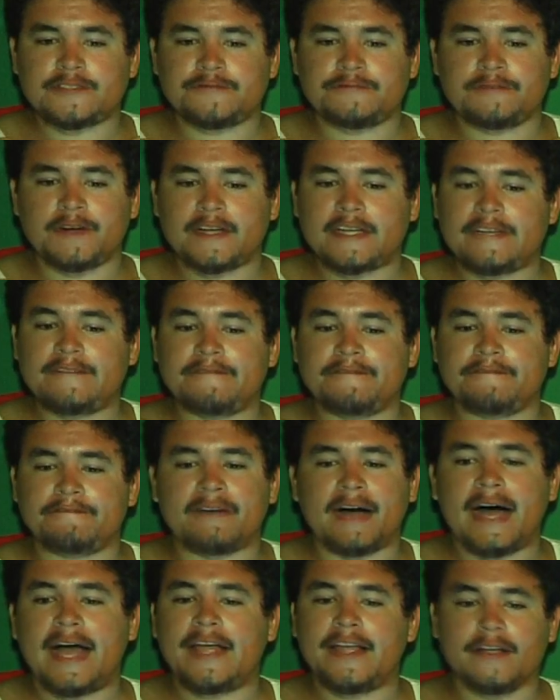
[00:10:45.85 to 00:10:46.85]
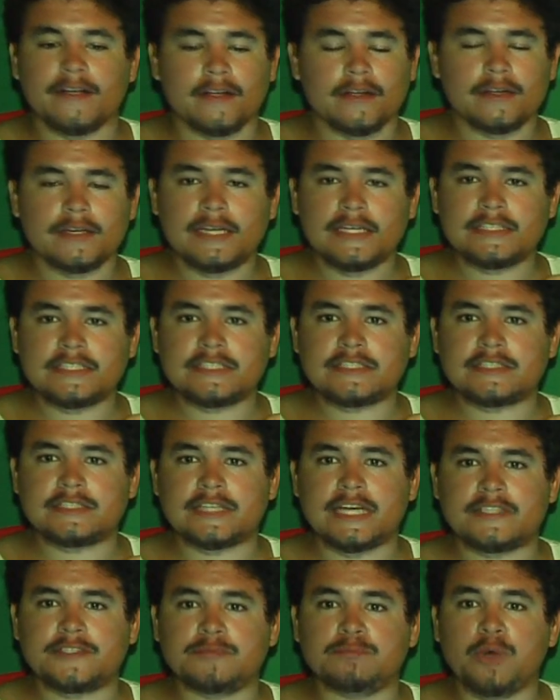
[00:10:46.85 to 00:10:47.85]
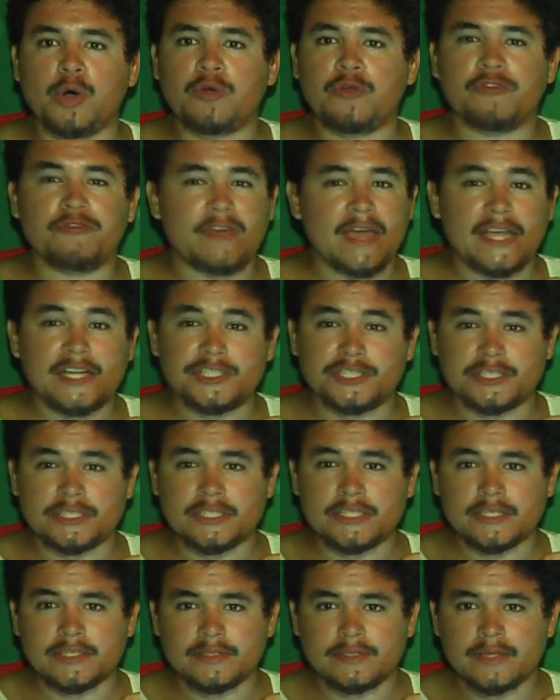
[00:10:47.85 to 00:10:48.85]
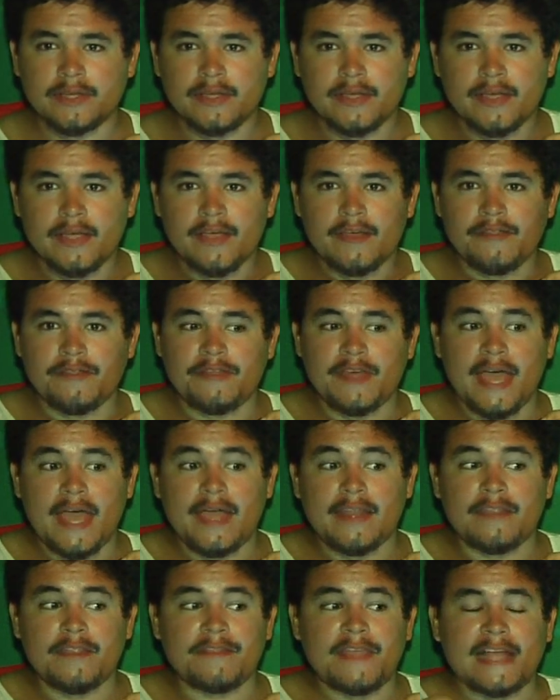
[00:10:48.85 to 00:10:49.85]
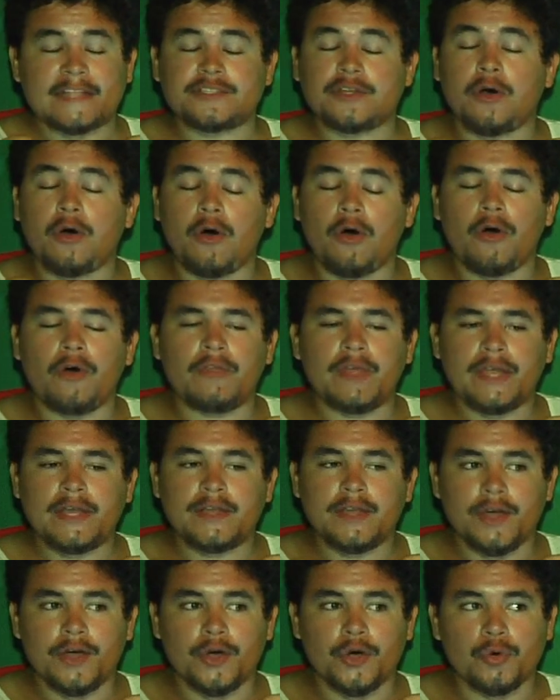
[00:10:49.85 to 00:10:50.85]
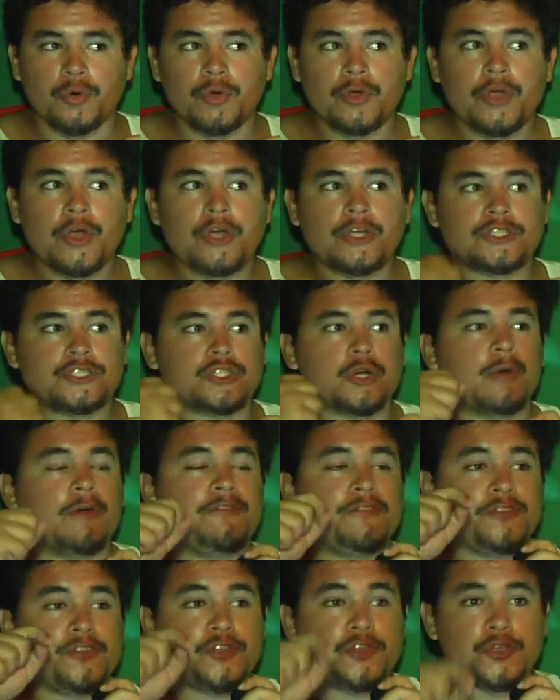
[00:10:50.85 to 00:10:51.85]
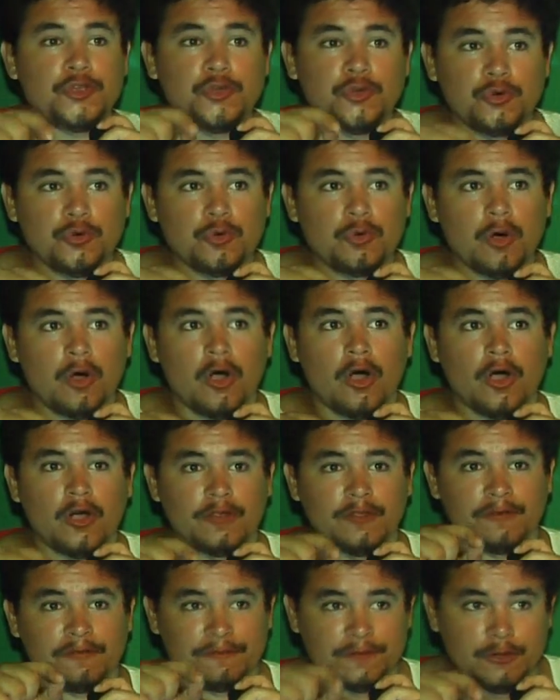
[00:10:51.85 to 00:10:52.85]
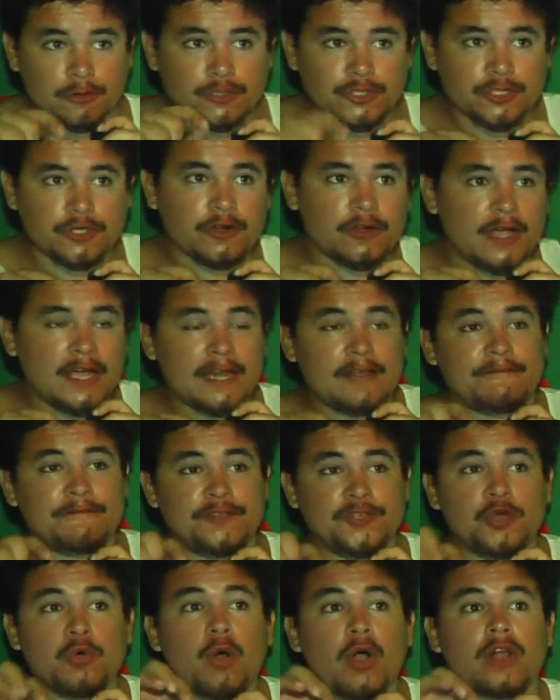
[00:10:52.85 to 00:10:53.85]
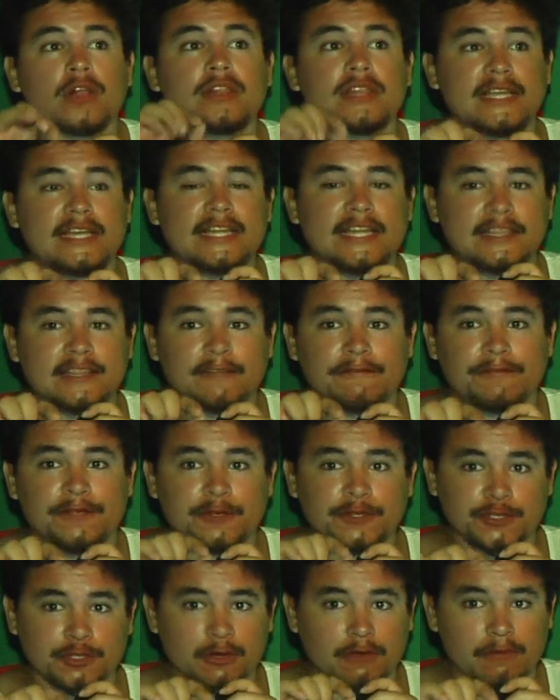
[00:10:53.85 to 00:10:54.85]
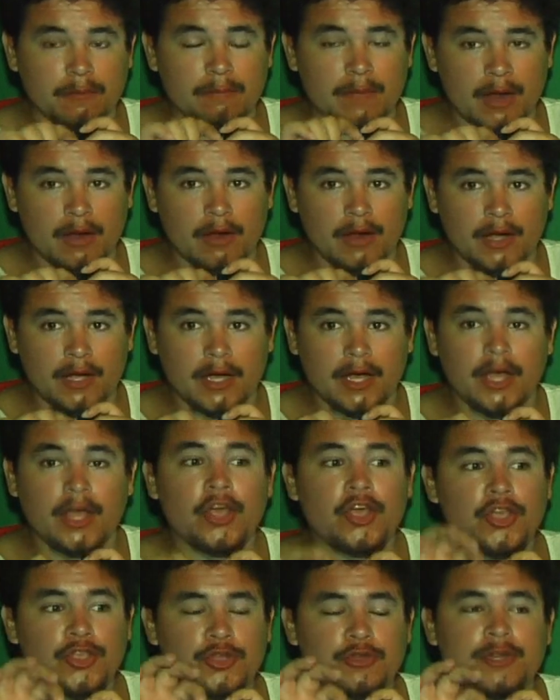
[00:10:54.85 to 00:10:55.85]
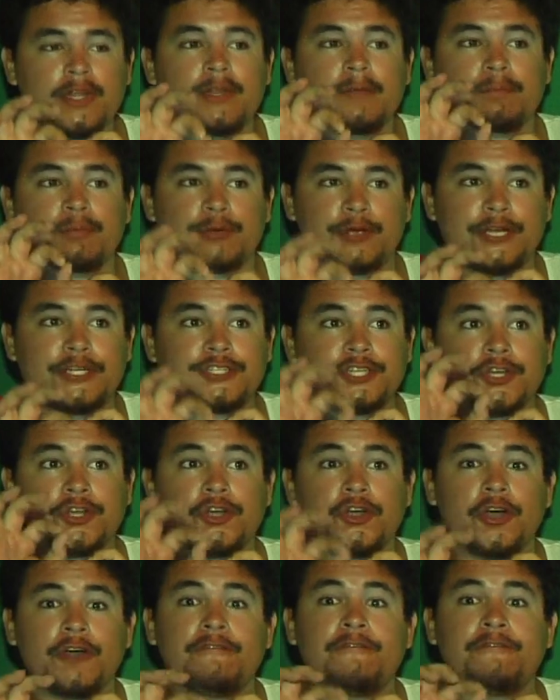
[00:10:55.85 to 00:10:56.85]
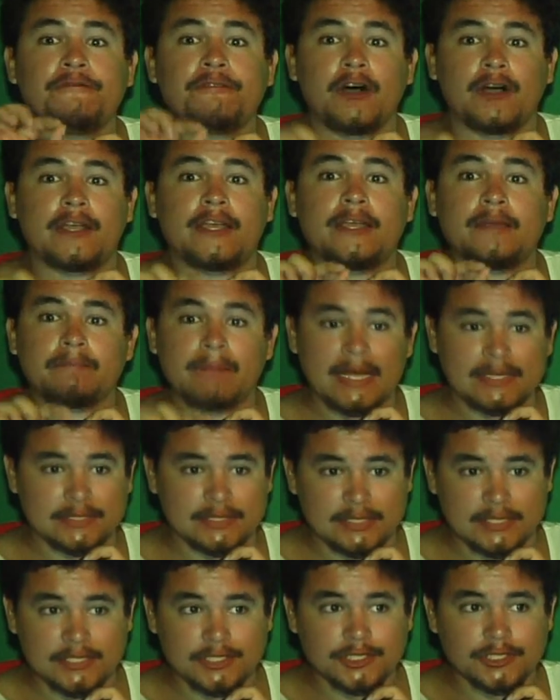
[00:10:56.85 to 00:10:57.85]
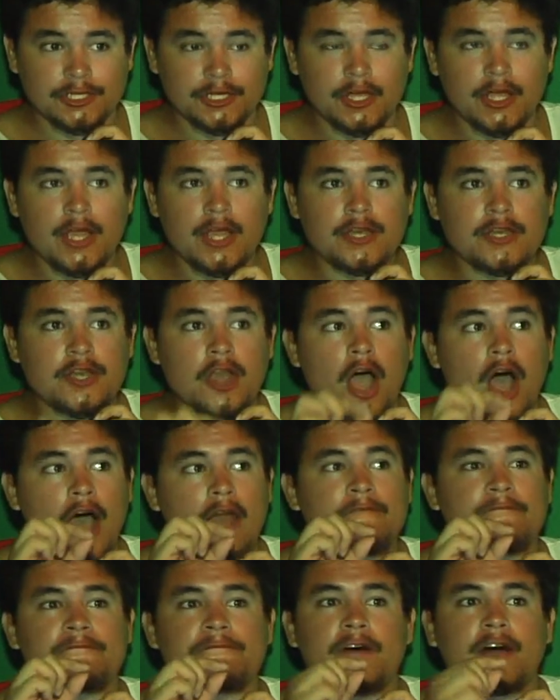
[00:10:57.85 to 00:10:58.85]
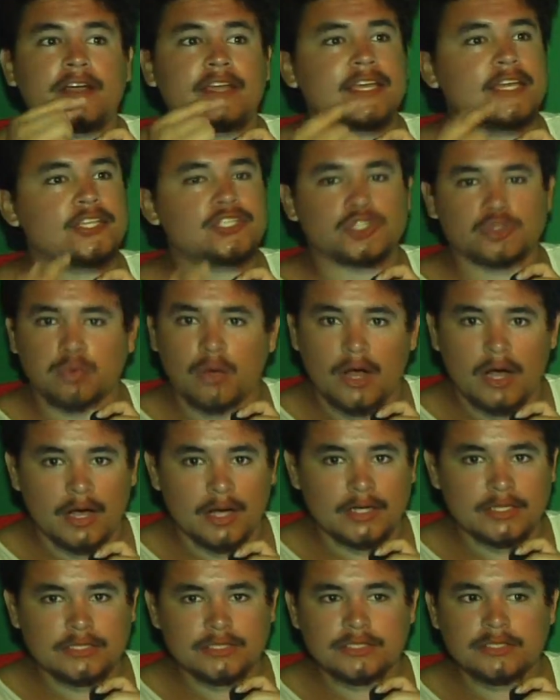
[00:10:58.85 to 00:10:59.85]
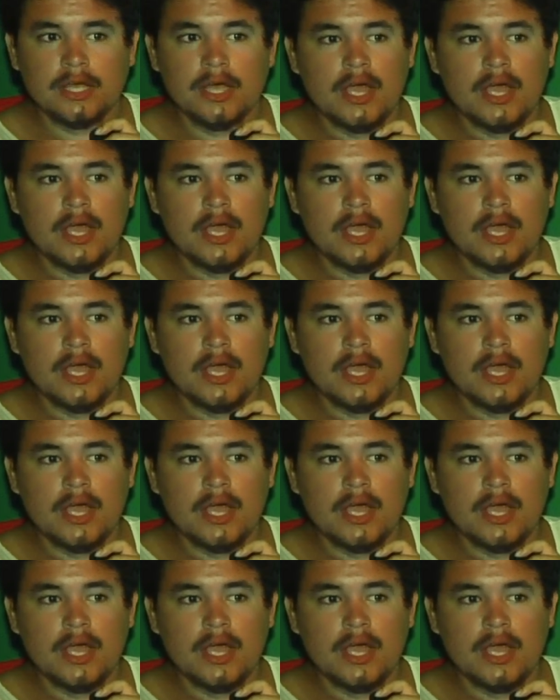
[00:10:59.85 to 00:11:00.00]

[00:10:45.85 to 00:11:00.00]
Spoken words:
fucking fire and such motivation that that's all they know. So if you are the future and if you are leading the future of America, you need to preach a good fucking message. Not fucking drugs,